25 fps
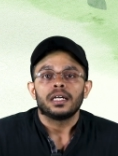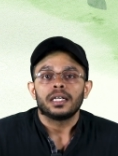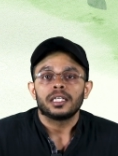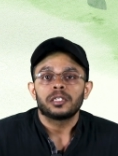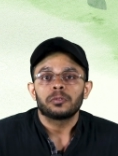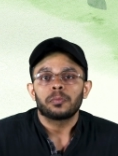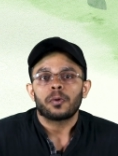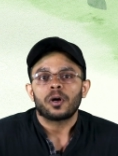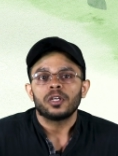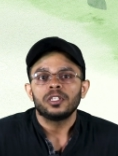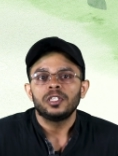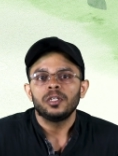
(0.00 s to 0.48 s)

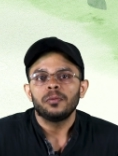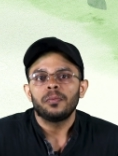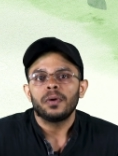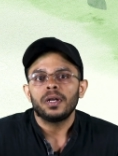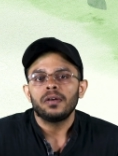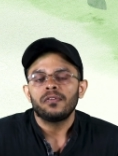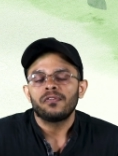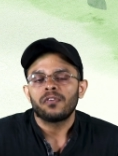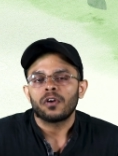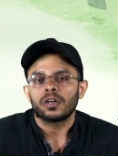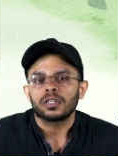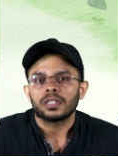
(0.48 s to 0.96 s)

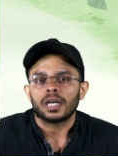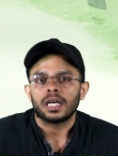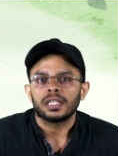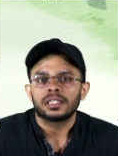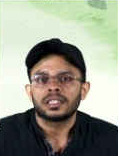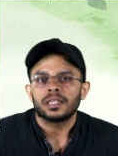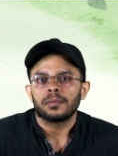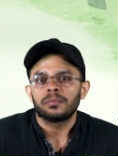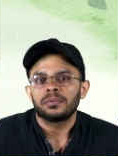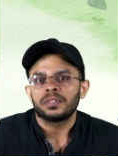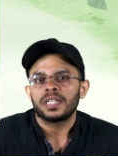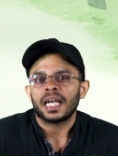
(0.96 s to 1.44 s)
responsible for a
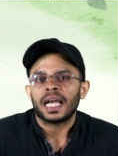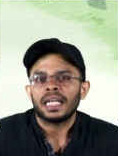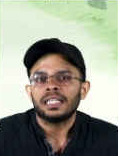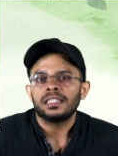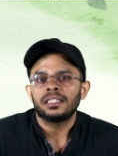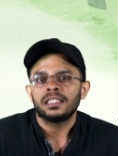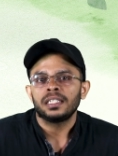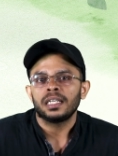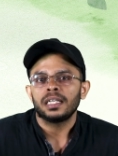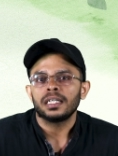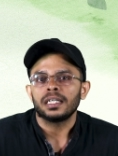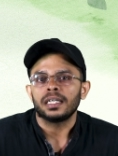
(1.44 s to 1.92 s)

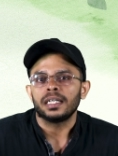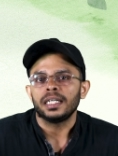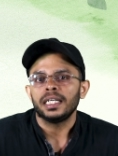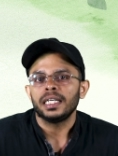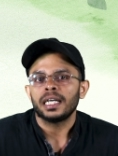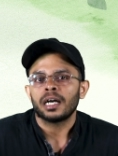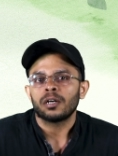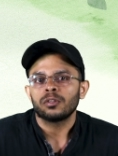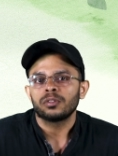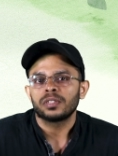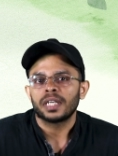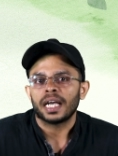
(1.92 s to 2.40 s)
substantial
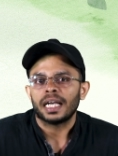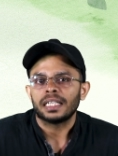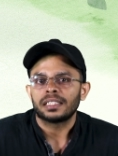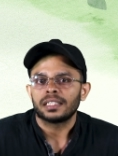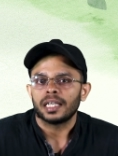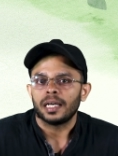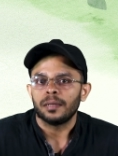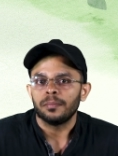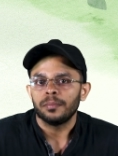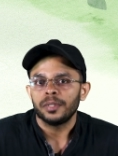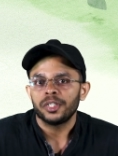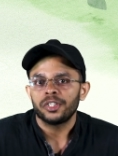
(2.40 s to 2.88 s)
greenhouse
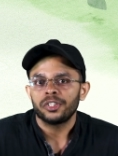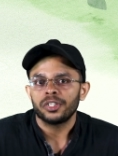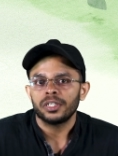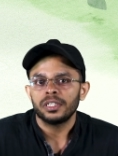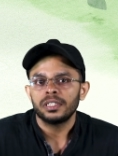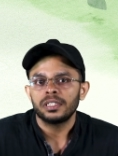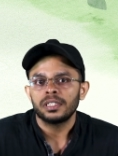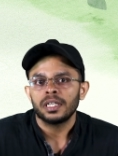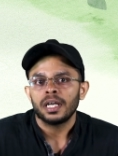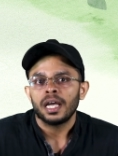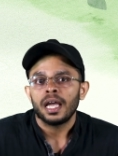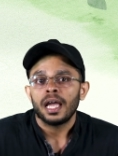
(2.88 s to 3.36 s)
gas
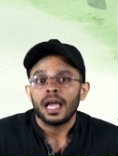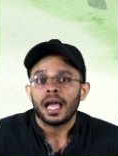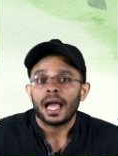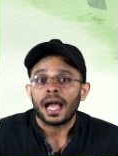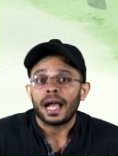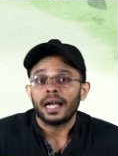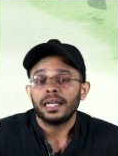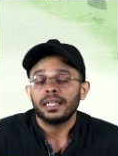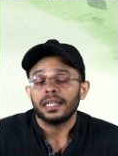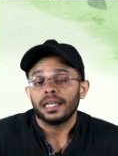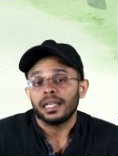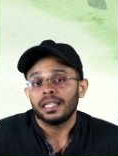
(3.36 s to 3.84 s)
emissions
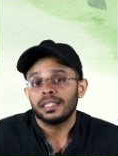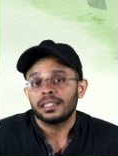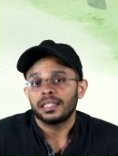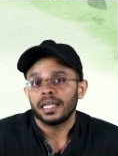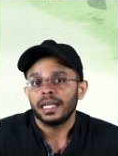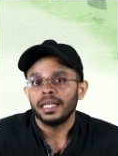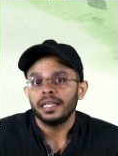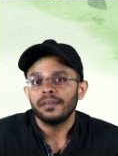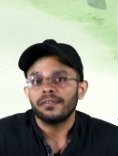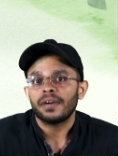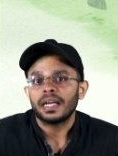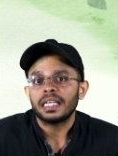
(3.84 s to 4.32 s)
and
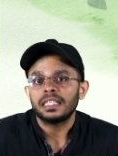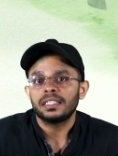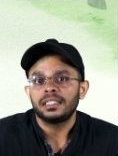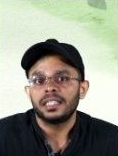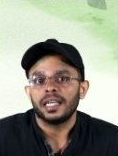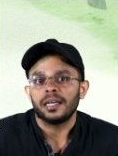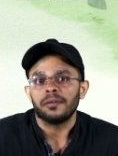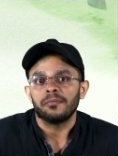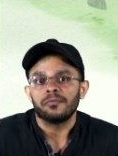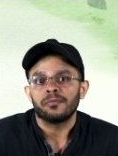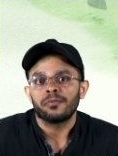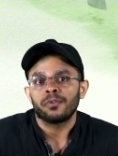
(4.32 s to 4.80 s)
incentivize
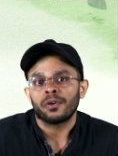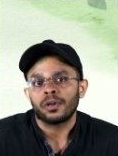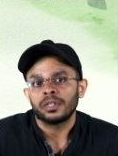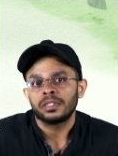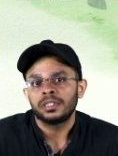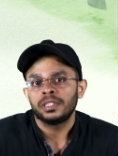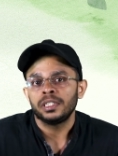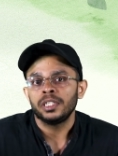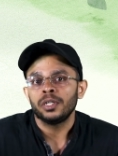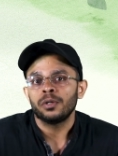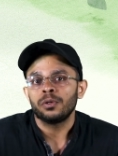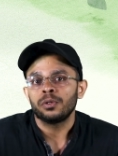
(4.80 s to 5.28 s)
them for
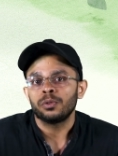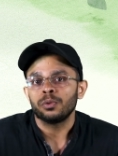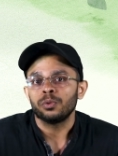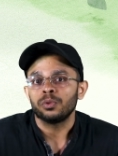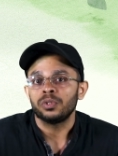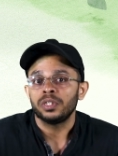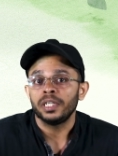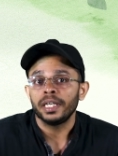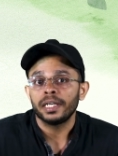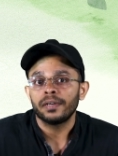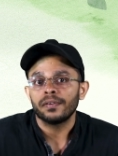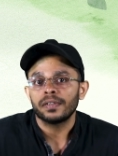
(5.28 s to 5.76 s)
CO2
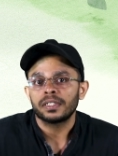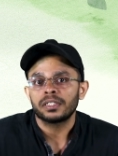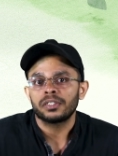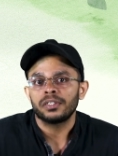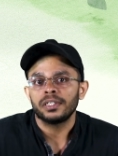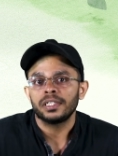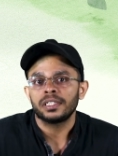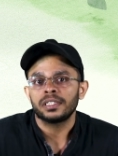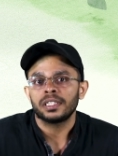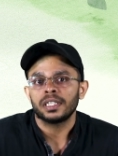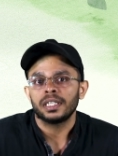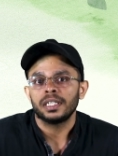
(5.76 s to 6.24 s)

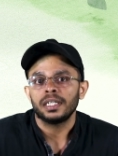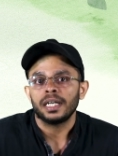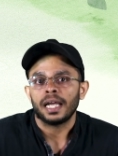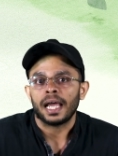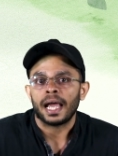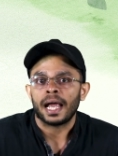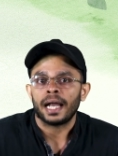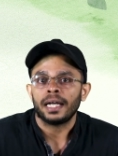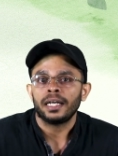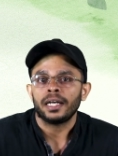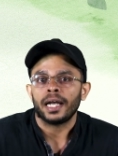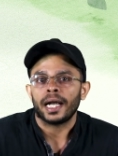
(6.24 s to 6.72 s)
sequestration
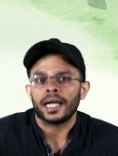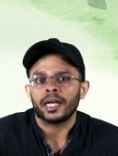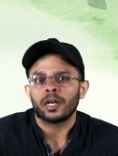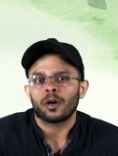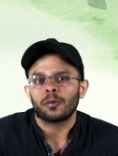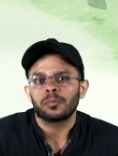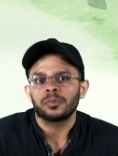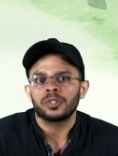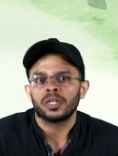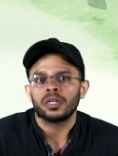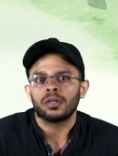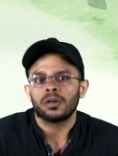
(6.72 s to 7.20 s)
and
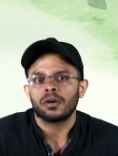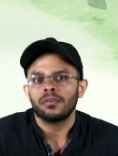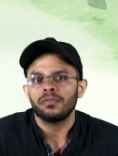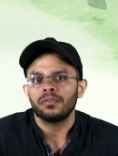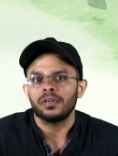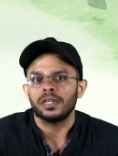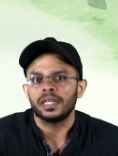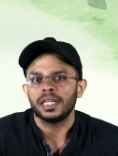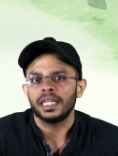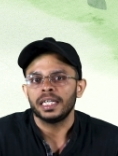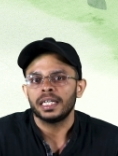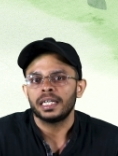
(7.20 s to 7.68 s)
adoption
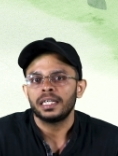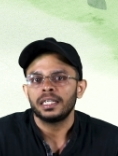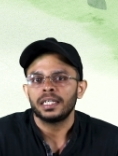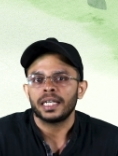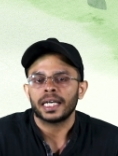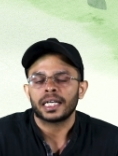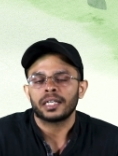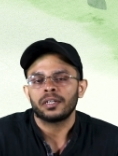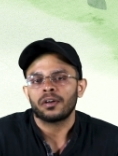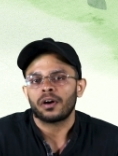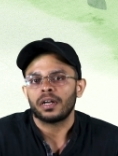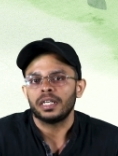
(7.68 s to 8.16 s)
of greener
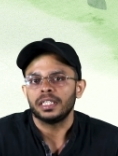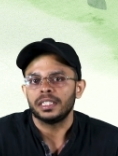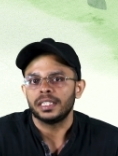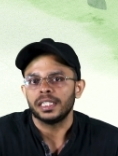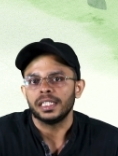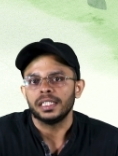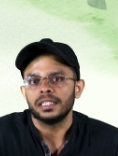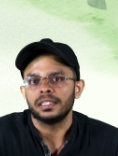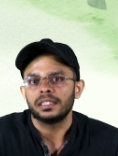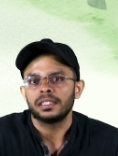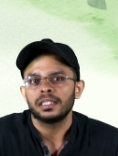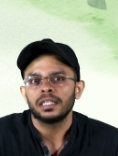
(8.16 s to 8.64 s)

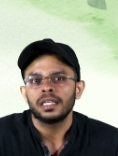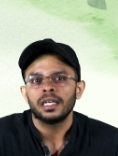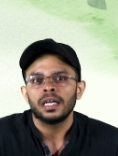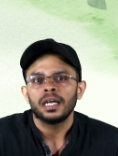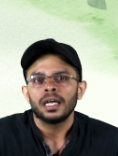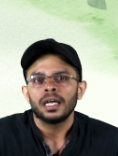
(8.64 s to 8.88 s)
technologies.